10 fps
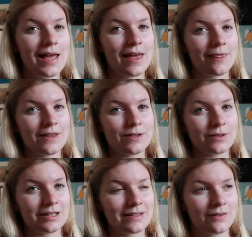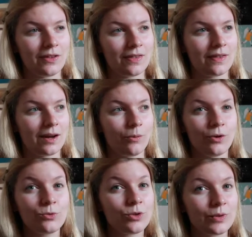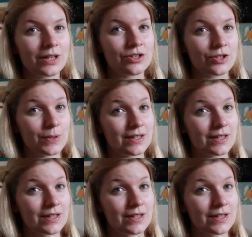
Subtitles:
and this one is something that I won't reread just